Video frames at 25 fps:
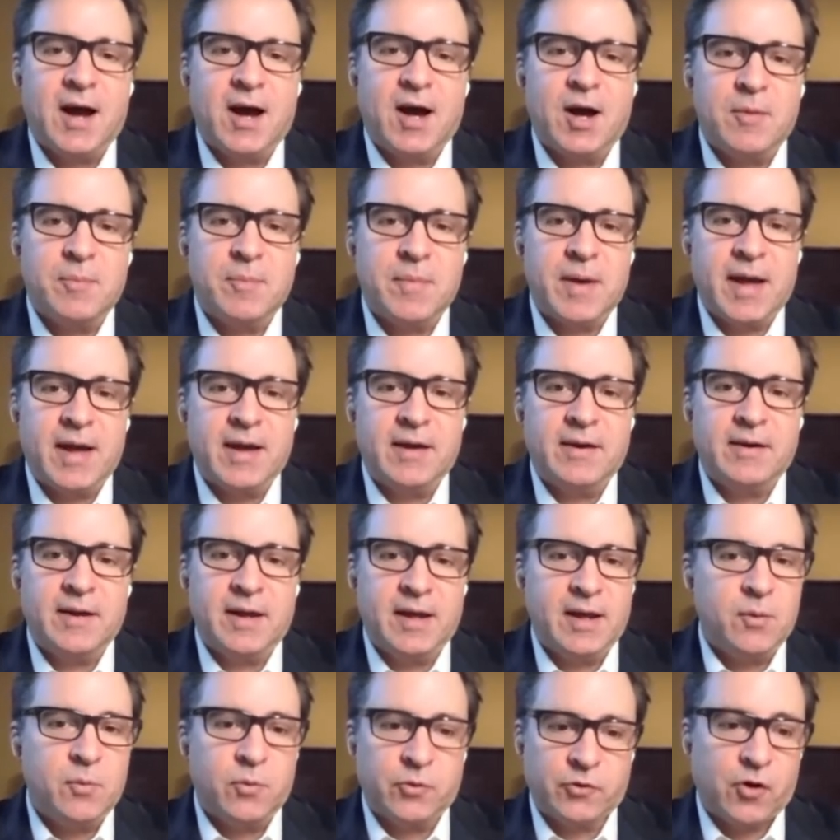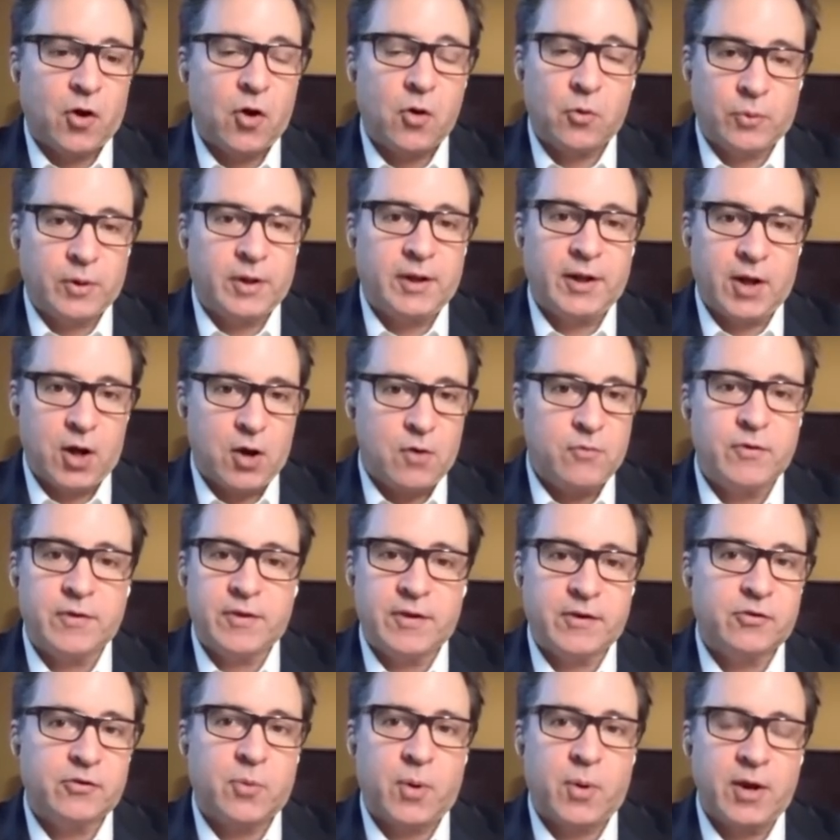Um, and it was all really
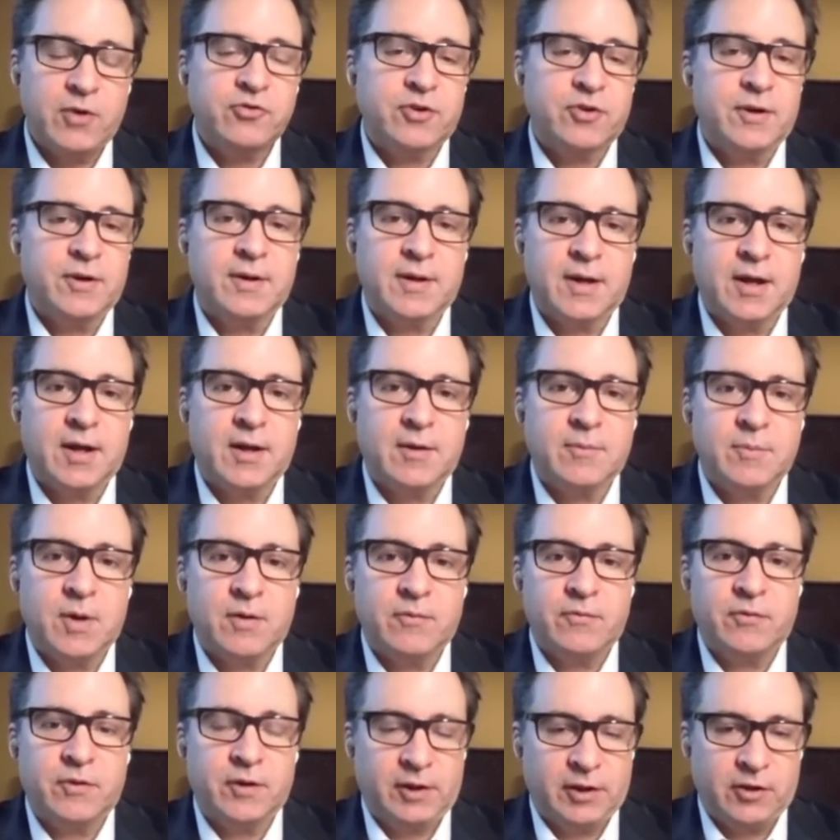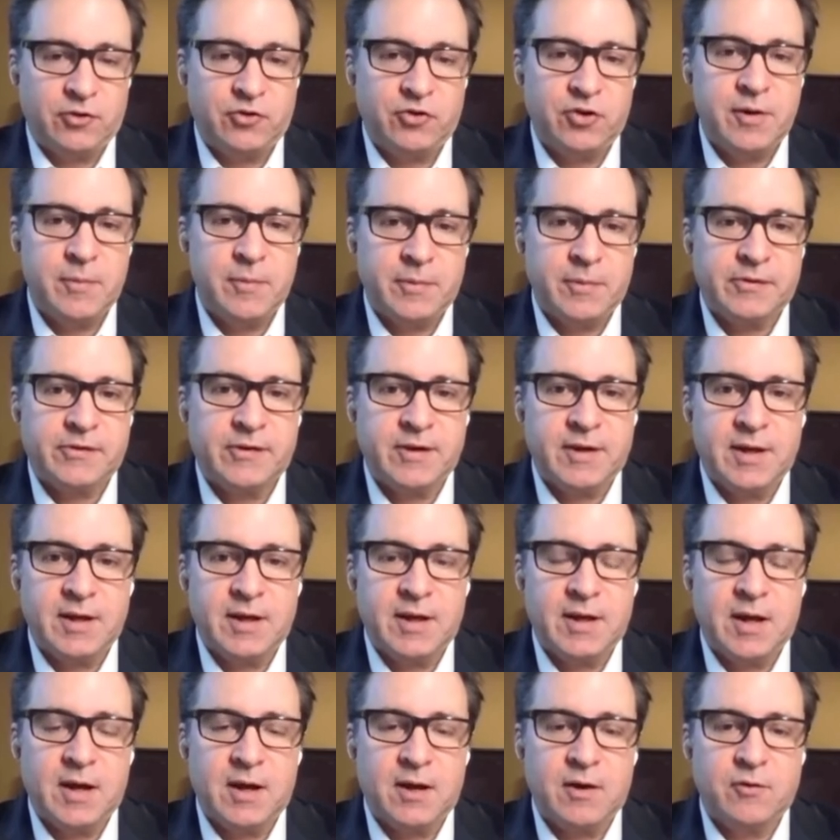over this question um, of the
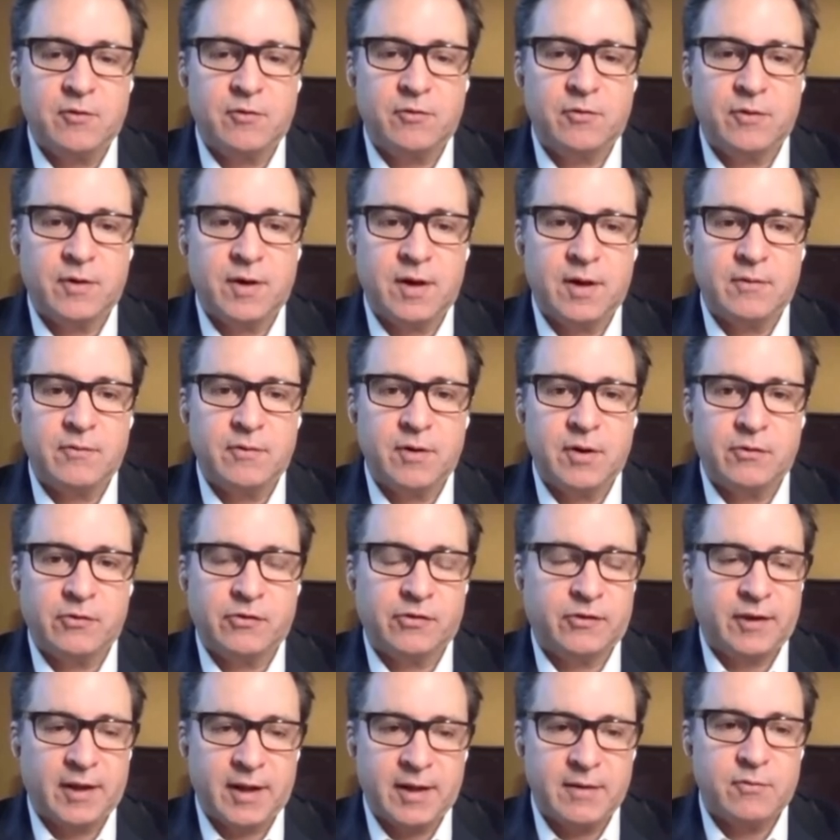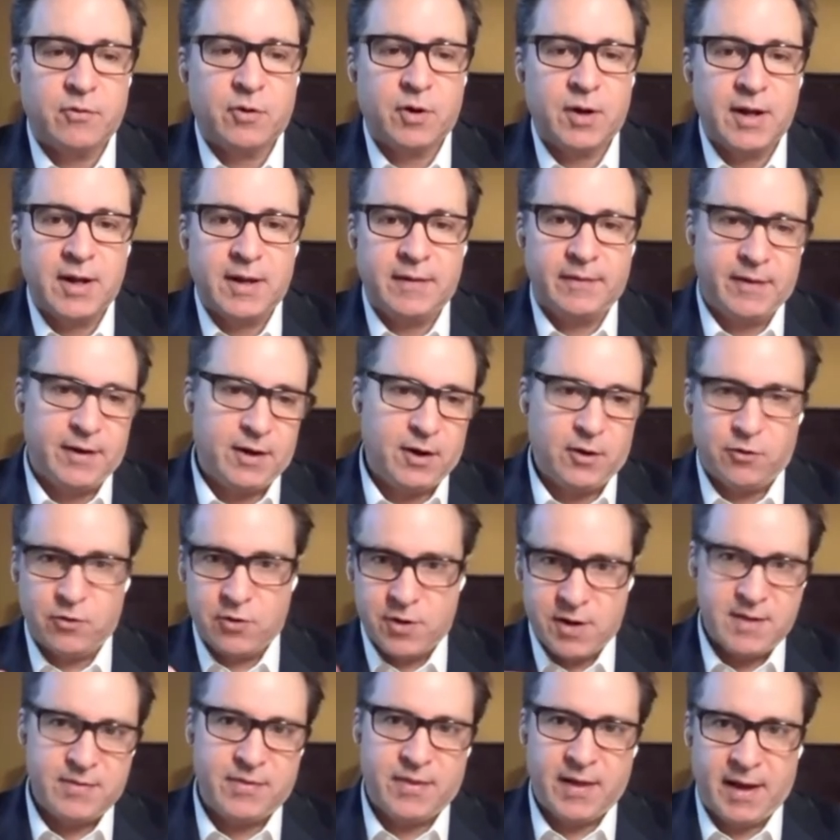legitimacy of, of, of slavery, and then
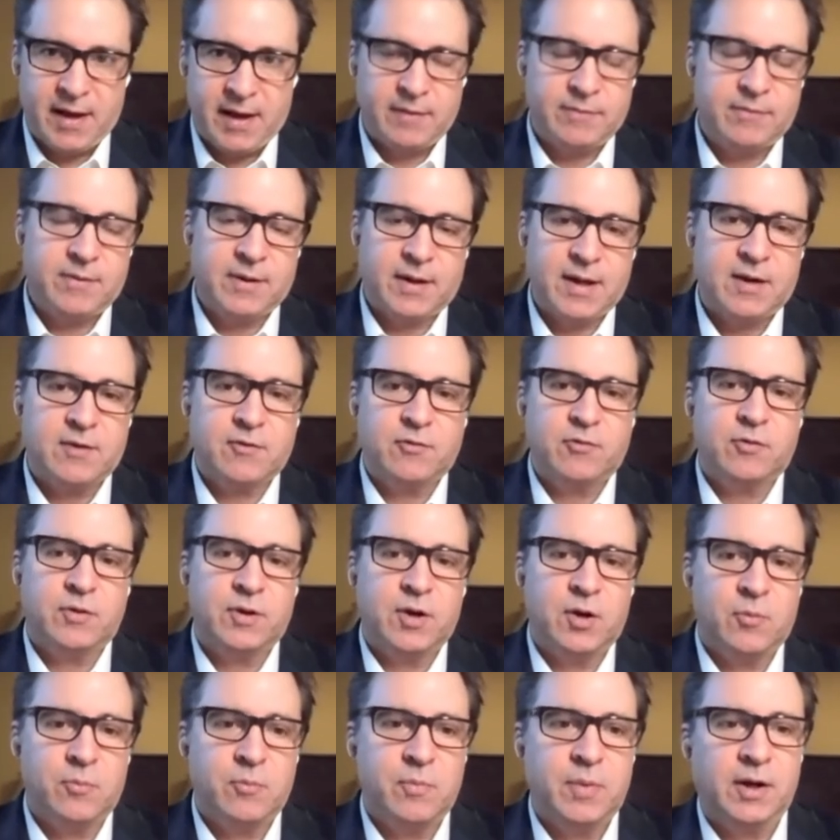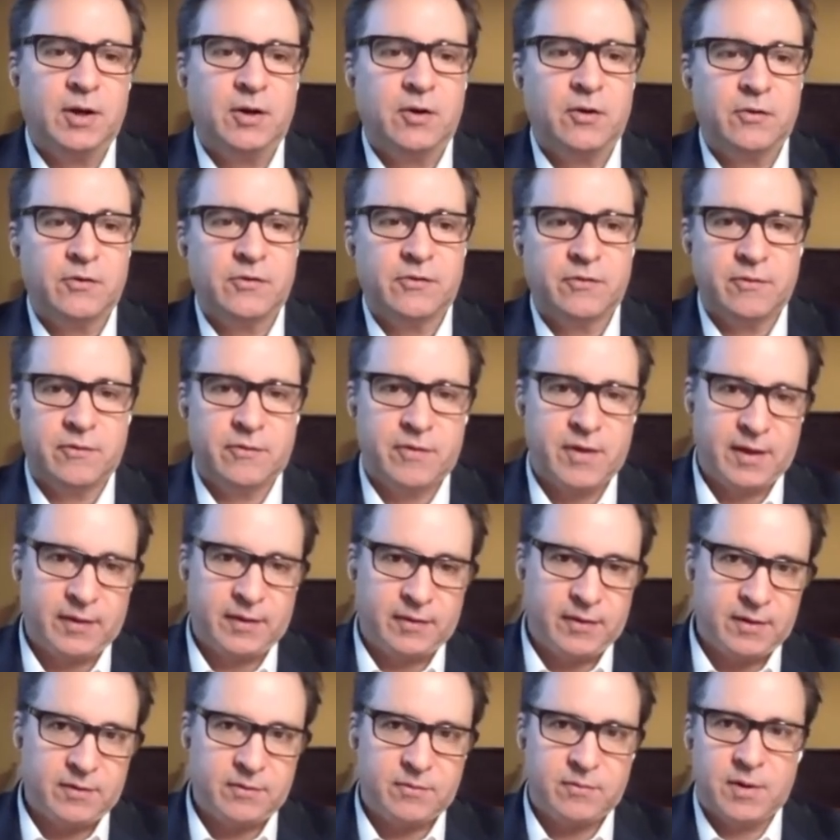underneath that, the kind of you know bigger
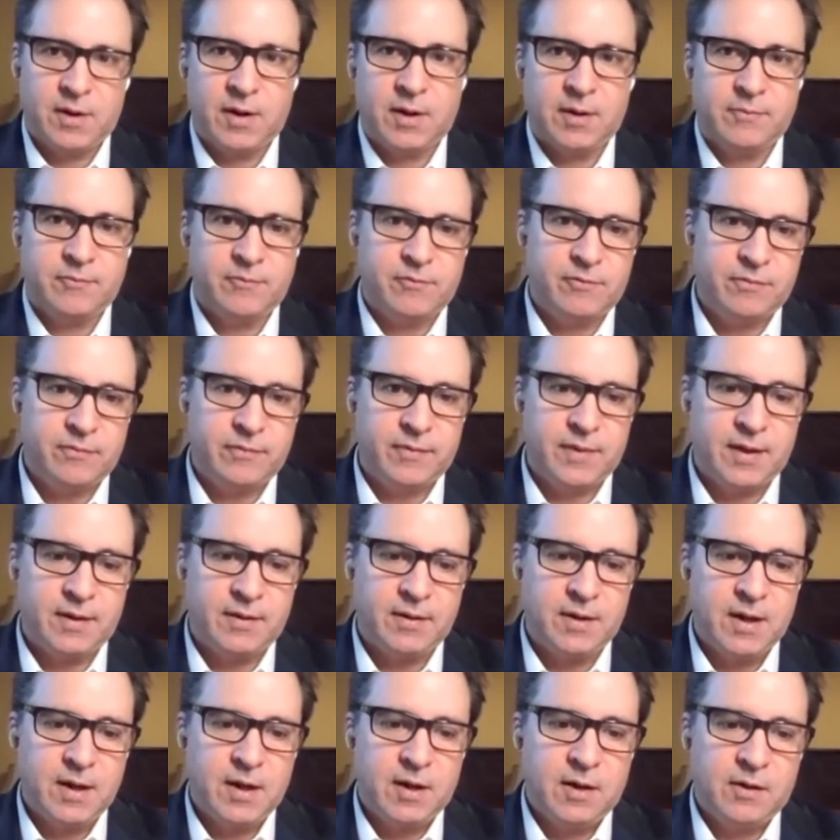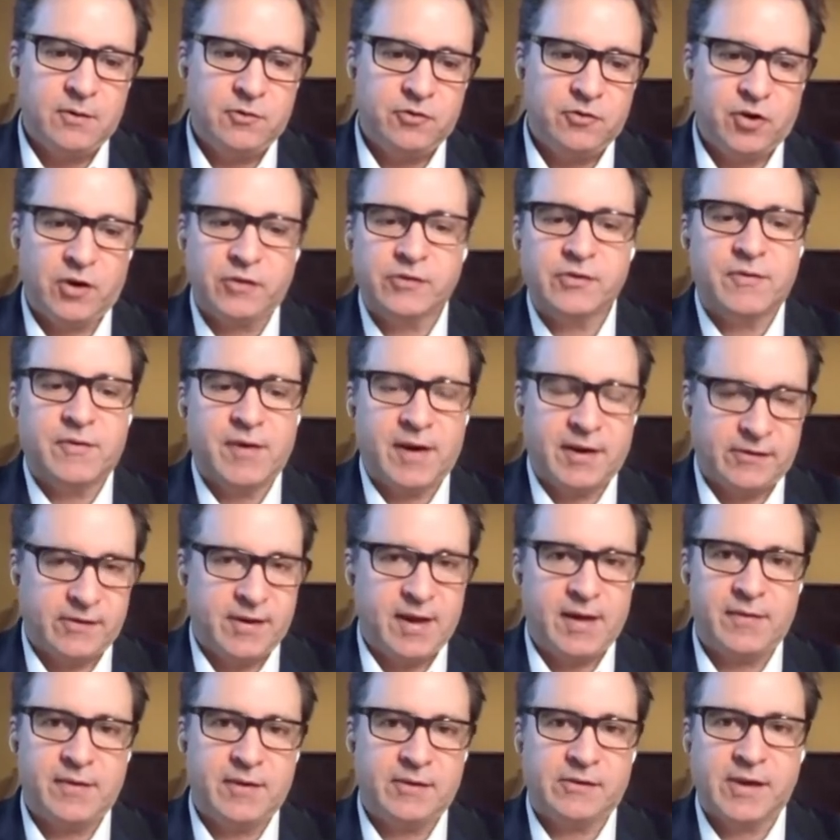thing that um, that justifies
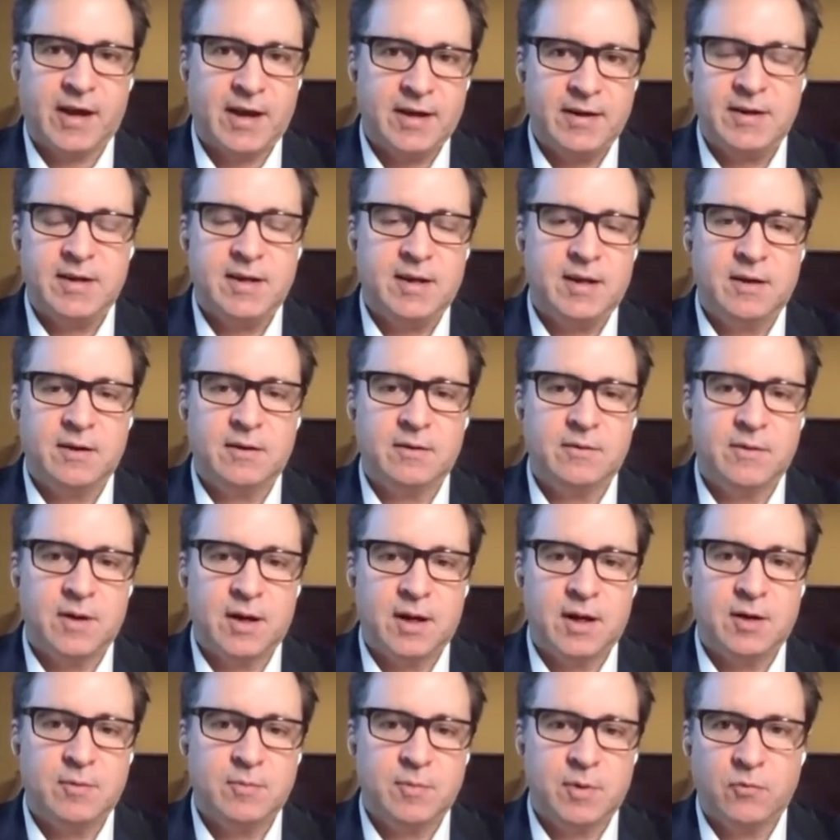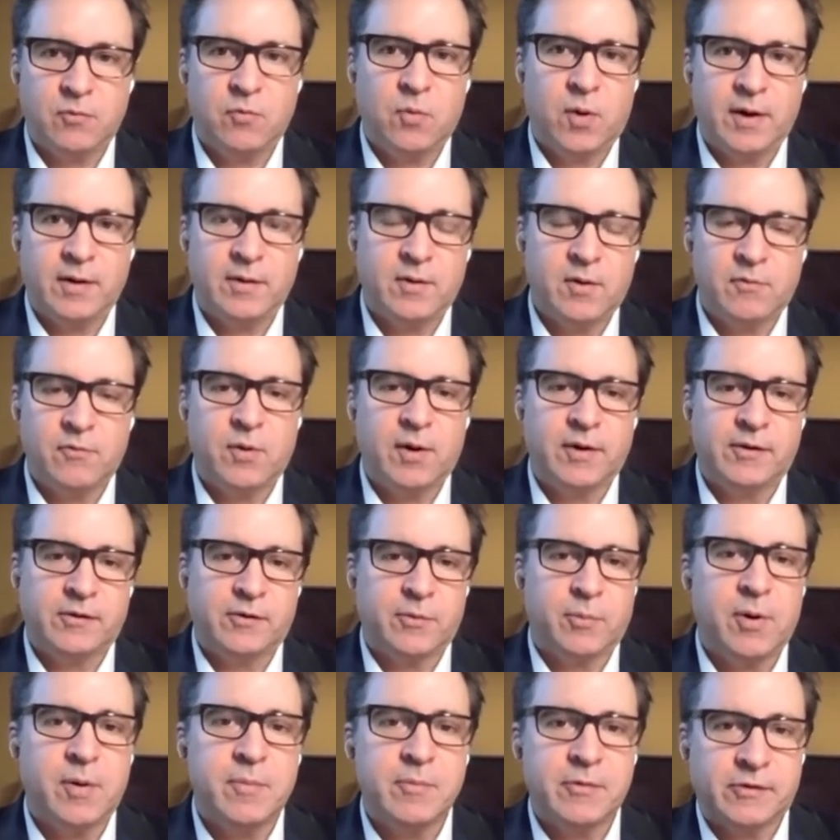that this idea um, of white of
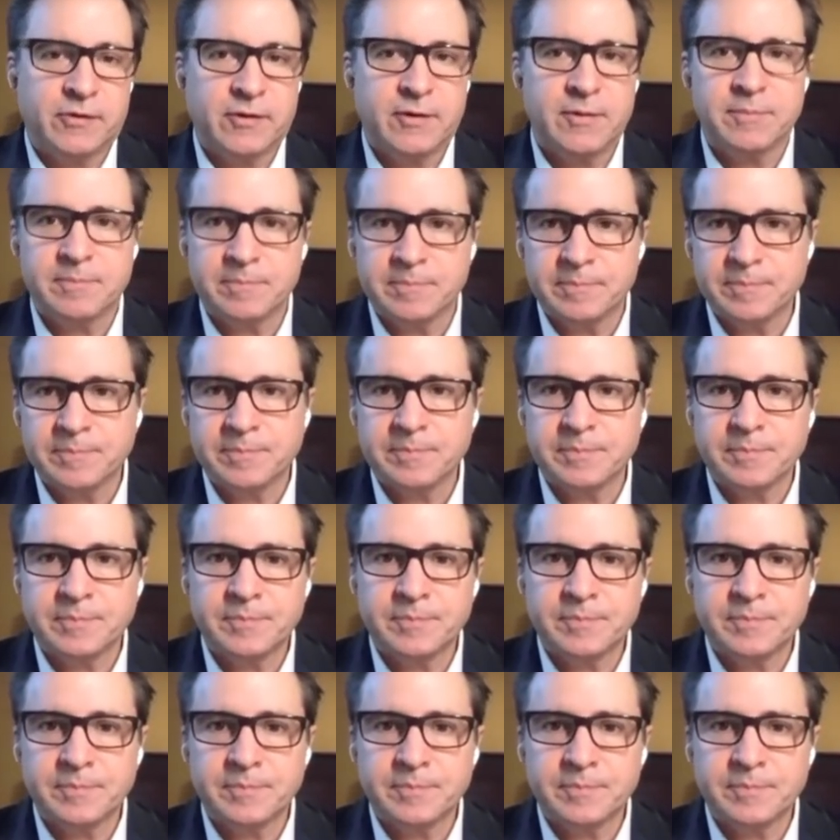white supremacy.